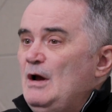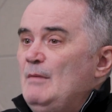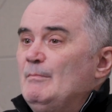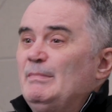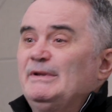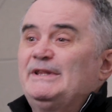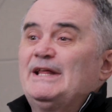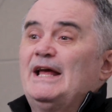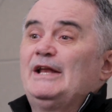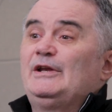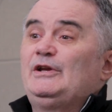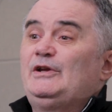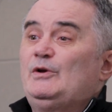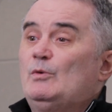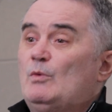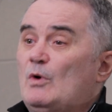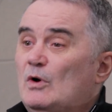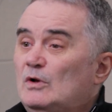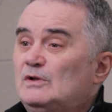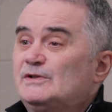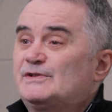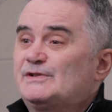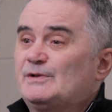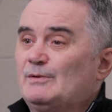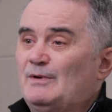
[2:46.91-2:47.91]
But then you
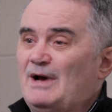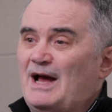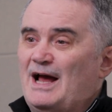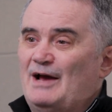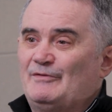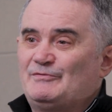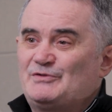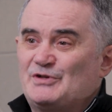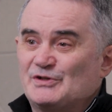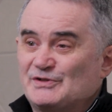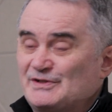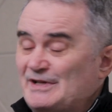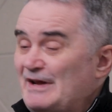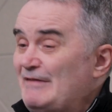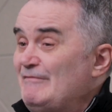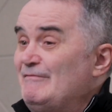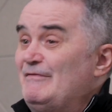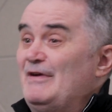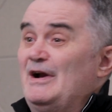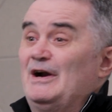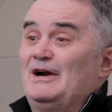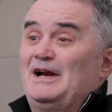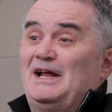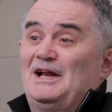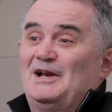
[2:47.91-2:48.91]
also have just a
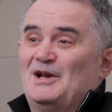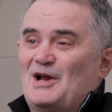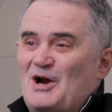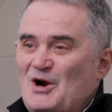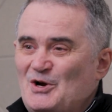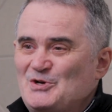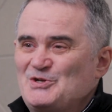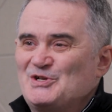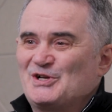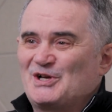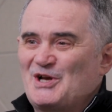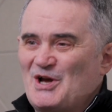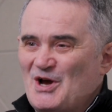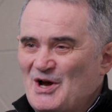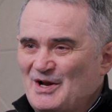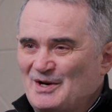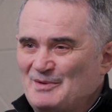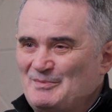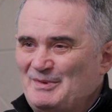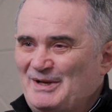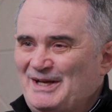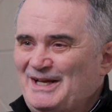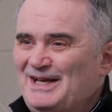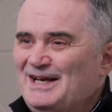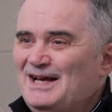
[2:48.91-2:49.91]
very large
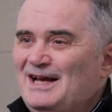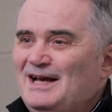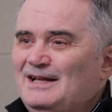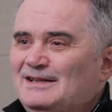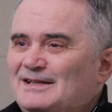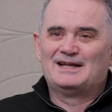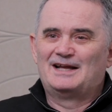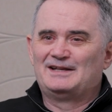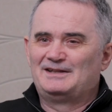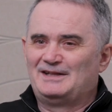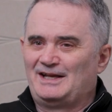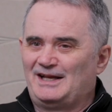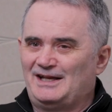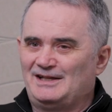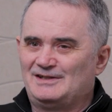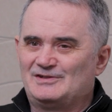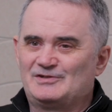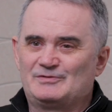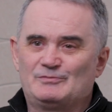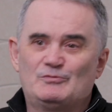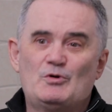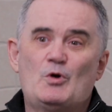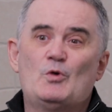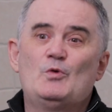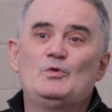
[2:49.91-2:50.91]
economy that
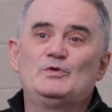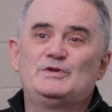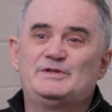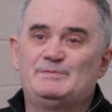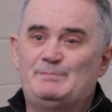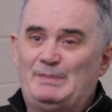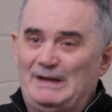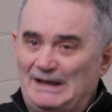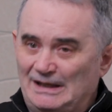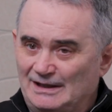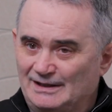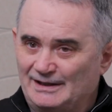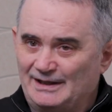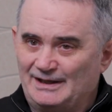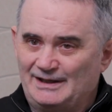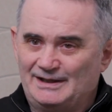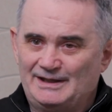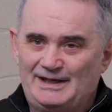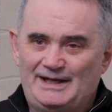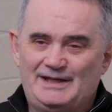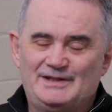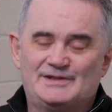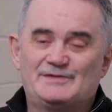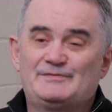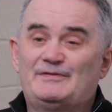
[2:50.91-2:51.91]
needs roads building,
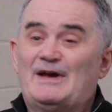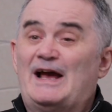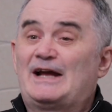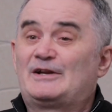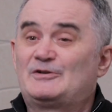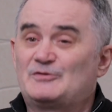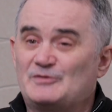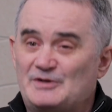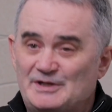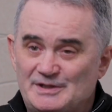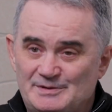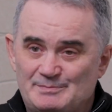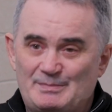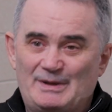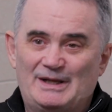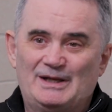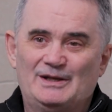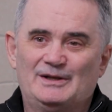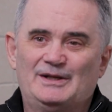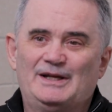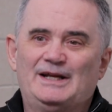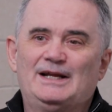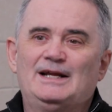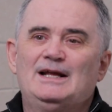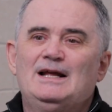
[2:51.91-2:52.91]
needs factories
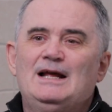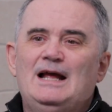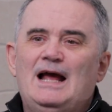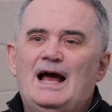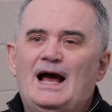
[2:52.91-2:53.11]
building.